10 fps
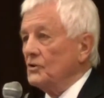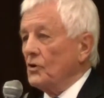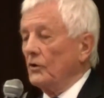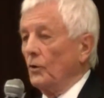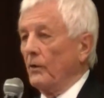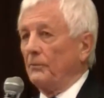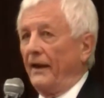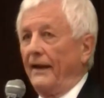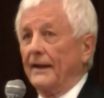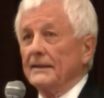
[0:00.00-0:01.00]
So you were
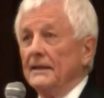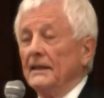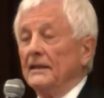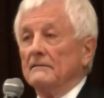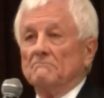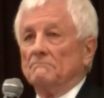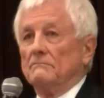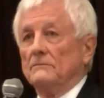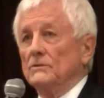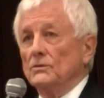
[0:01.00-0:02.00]
paying
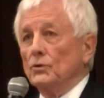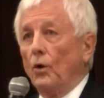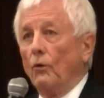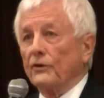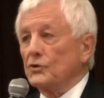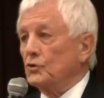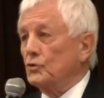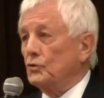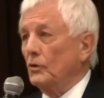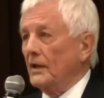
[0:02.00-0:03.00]
over
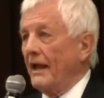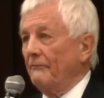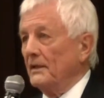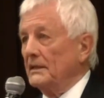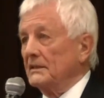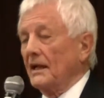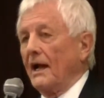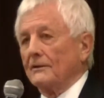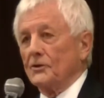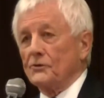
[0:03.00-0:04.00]
$2.5 million
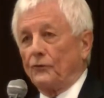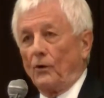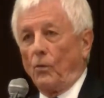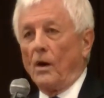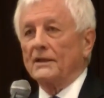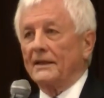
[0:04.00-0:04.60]
for a